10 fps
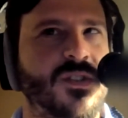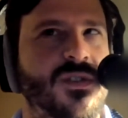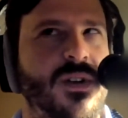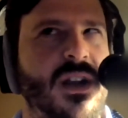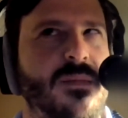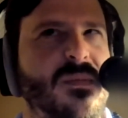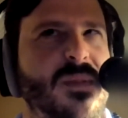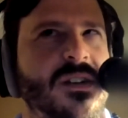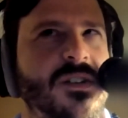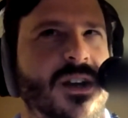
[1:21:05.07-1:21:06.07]
So again, I'm in
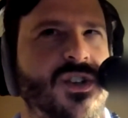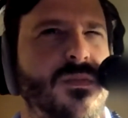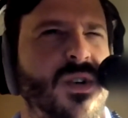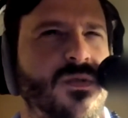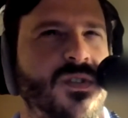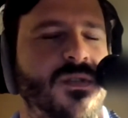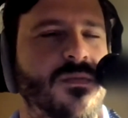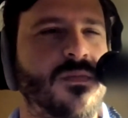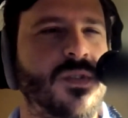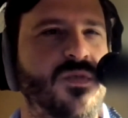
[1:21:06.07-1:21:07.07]
my detection modes.
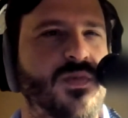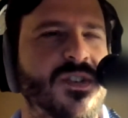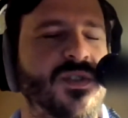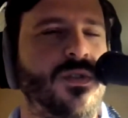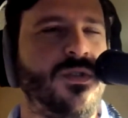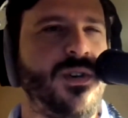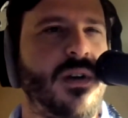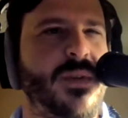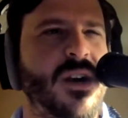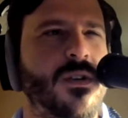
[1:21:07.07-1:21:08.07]
You press and hold your
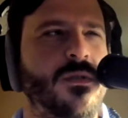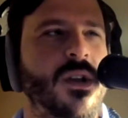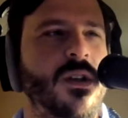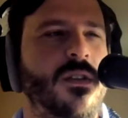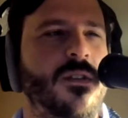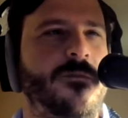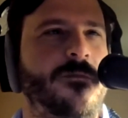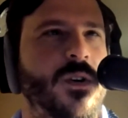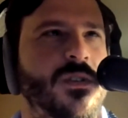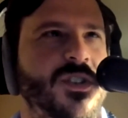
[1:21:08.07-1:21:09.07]
up arrow. The
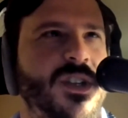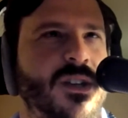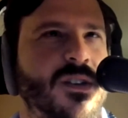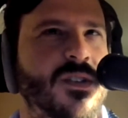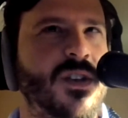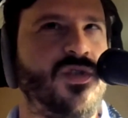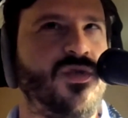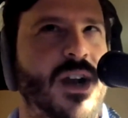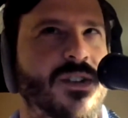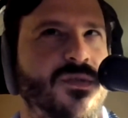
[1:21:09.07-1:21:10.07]
first is
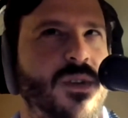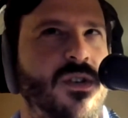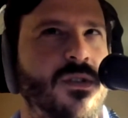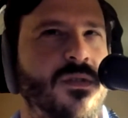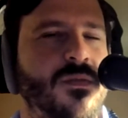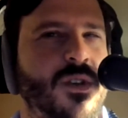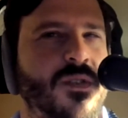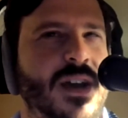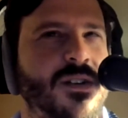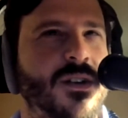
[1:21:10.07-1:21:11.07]
address. We heard what
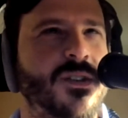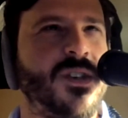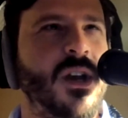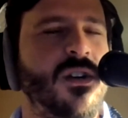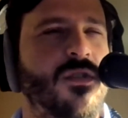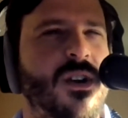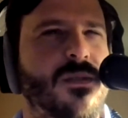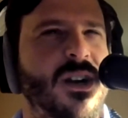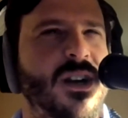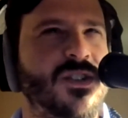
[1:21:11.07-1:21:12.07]
that does. Quick
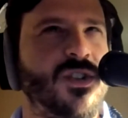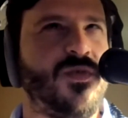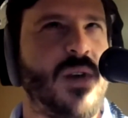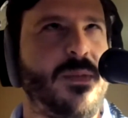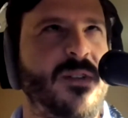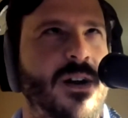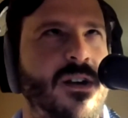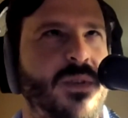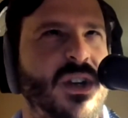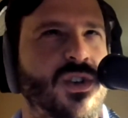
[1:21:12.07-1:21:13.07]
reading is just rapid
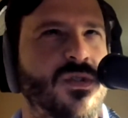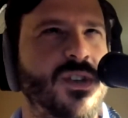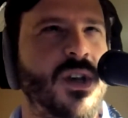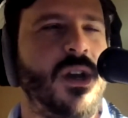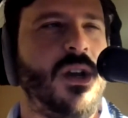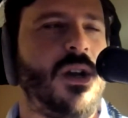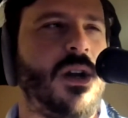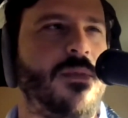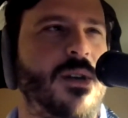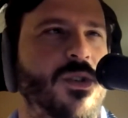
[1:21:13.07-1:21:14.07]
fire pictures
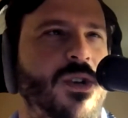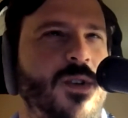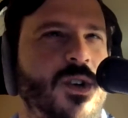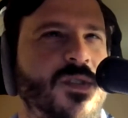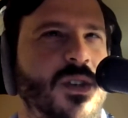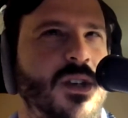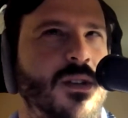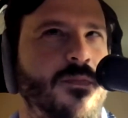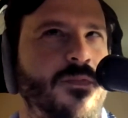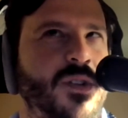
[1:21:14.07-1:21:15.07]
that will give us
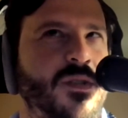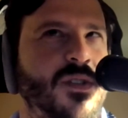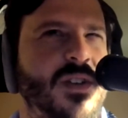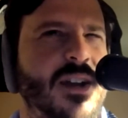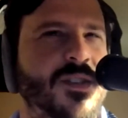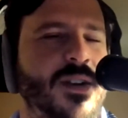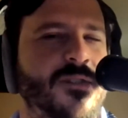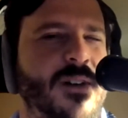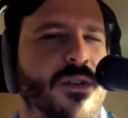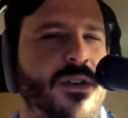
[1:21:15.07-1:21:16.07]
the text that is
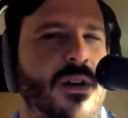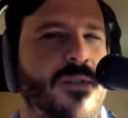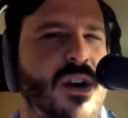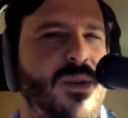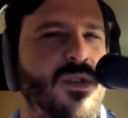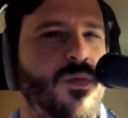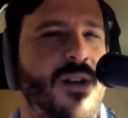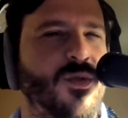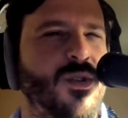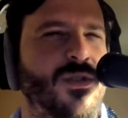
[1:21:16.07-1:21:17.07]
found in our environment, or
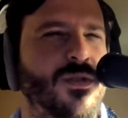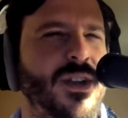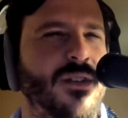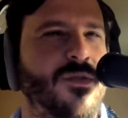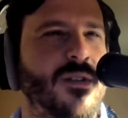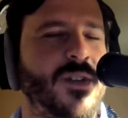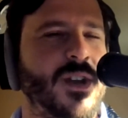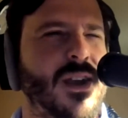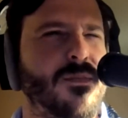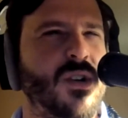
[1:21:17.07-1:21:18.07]
whatever we're holding in front of the
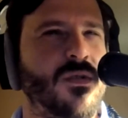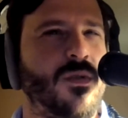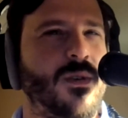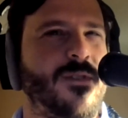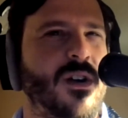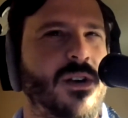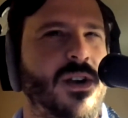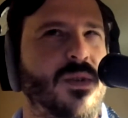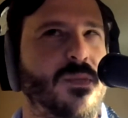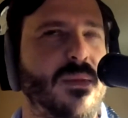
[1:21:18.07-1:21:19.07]
camera, or whatever our
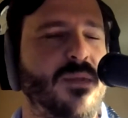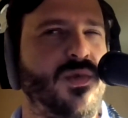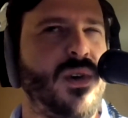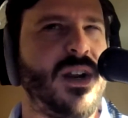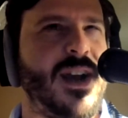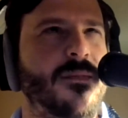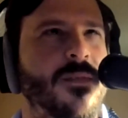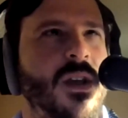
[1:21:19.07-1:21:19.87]
camera may be pointed at.